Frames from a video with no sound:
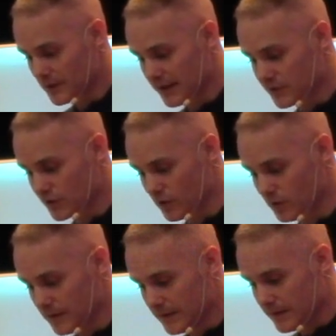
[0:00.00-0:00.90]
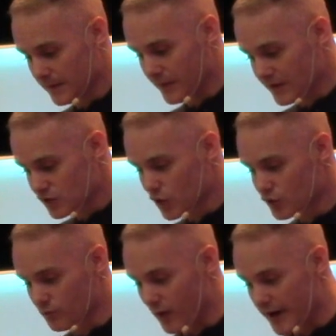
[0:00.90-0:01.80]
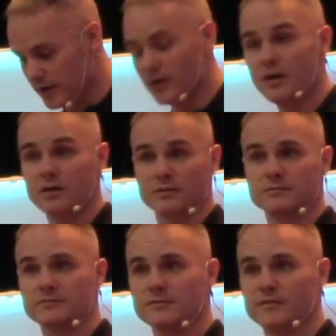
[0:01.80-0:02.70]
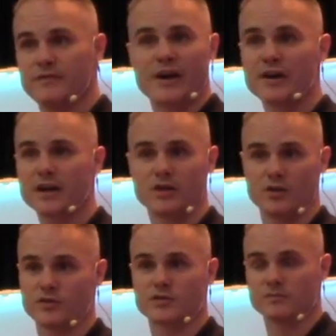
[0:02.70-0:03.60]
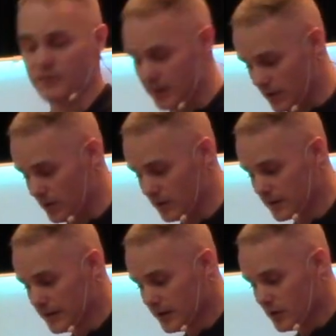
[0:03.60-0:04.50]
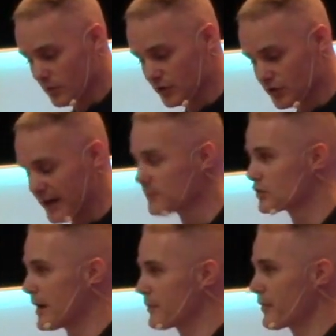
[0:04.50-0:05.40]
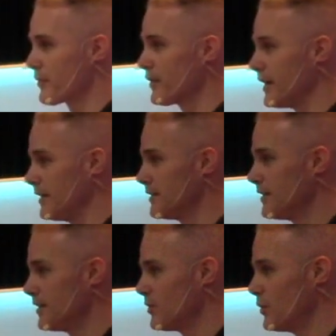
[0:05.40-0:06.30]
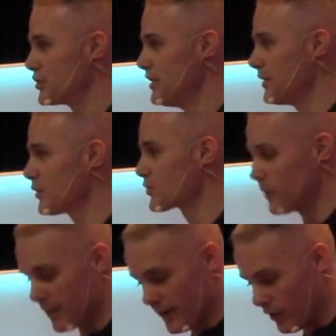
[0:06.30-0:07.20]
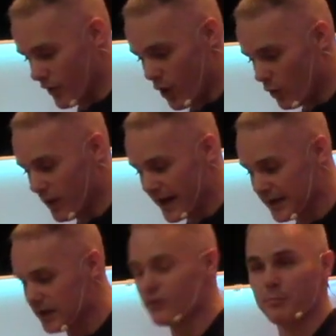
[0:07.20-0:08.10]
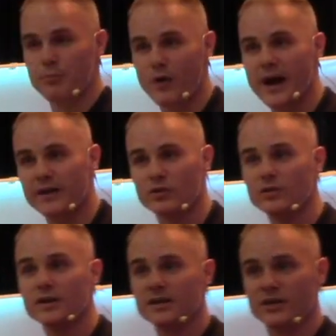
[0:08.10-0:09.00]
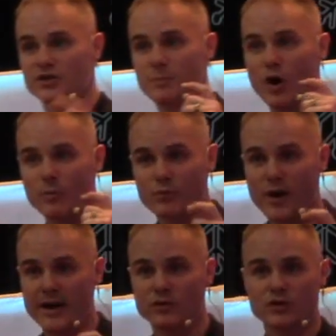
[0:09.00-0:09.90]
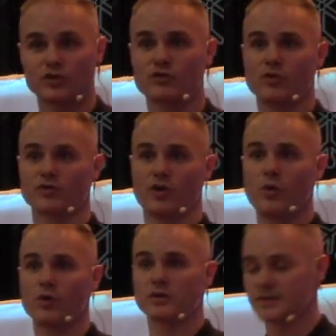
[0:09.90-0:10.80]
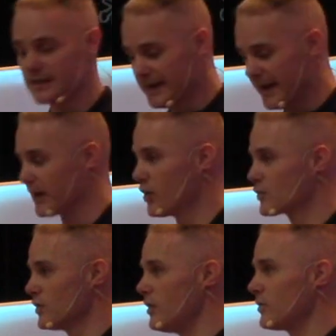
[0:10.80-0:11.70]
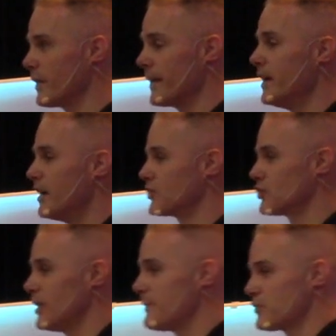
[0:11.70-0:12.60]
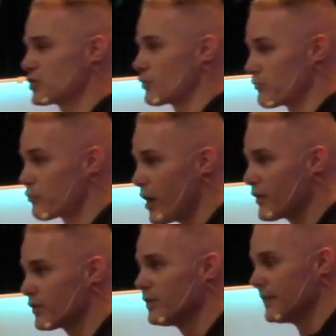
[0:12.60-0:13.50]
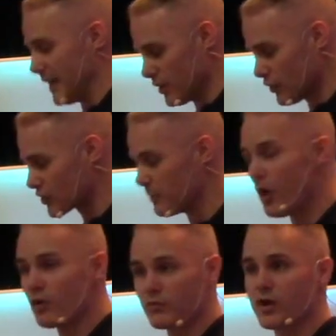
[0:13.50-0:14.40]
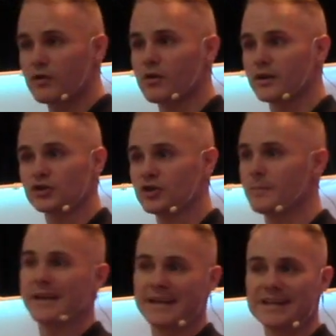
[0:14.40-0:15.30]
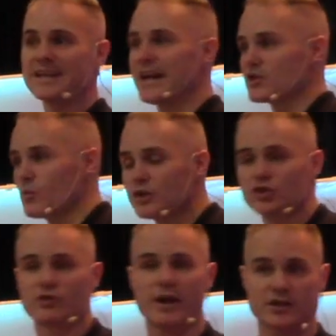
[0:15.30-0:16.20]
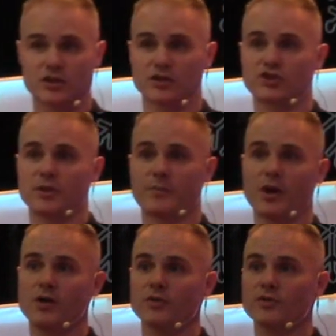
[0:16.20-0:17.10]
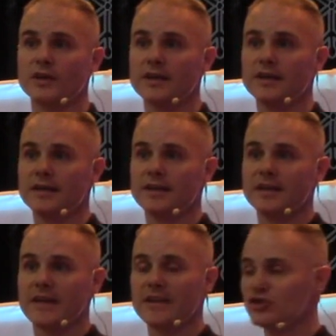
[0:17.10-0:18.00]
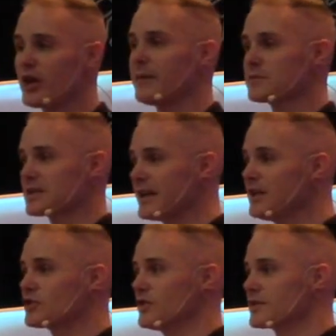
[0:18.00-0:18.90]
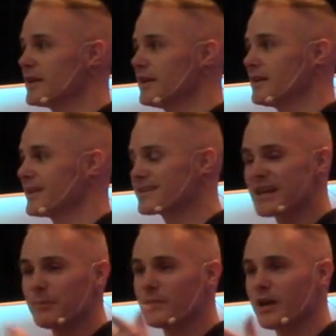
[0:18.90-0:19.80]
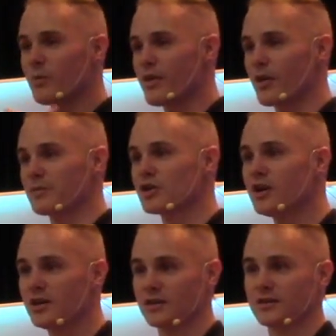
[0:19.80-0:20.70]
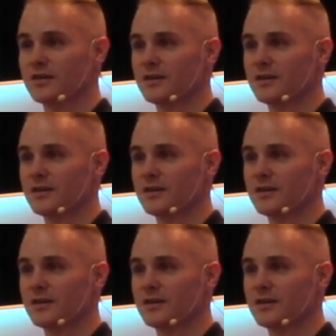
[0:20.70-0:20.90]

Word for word: And so this goes right along, very close right along, with James chapter 3, which deals with the, the whole idea of a bridle. A small bridle controls a horse, and it goes along with a, a ship, just a rudder. That little small rudder on a ship indicates which direction the ship goes. And then James teaches that the same thing with our tongue.